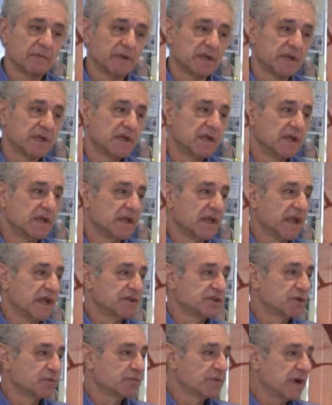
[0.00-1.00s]
but
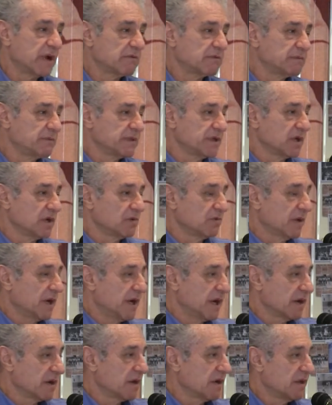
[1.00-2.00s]
as you probably are
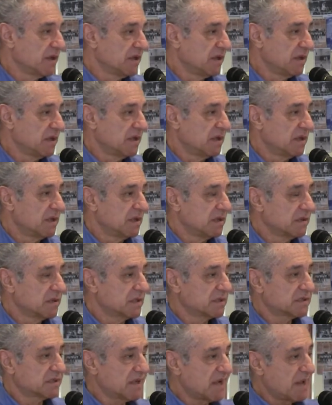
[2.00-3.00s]
aware,
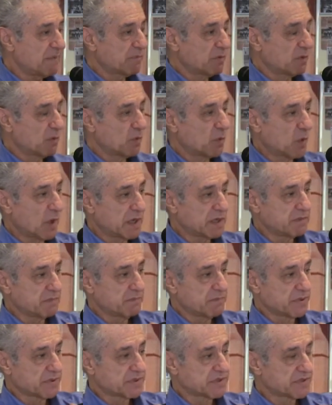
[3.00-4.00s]
the top
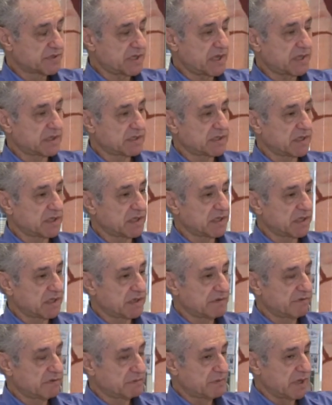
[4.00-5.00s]
1%
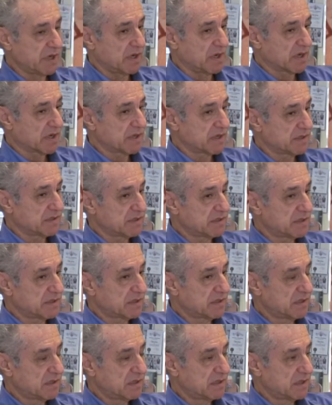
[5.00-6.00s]
of
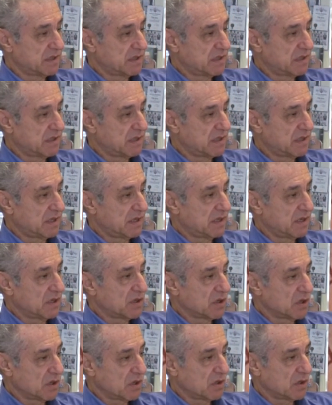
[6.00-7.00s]
Americans
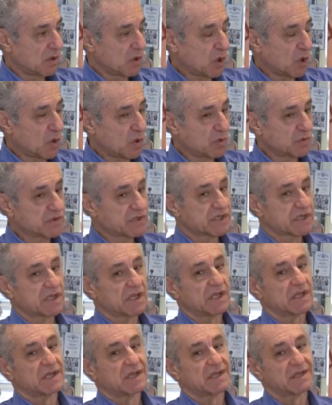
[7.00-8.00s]
owns
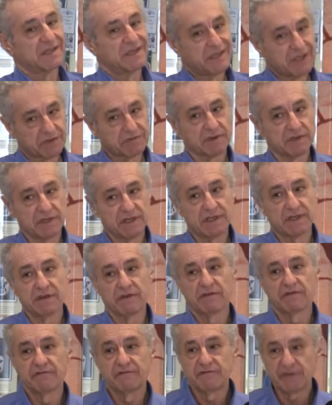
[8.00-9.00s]
literally
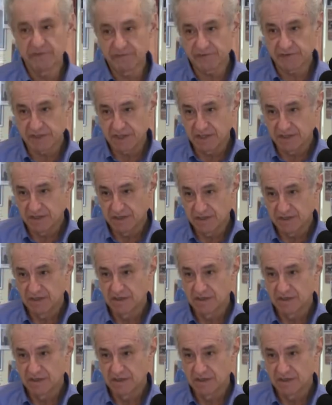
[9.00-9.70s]
50%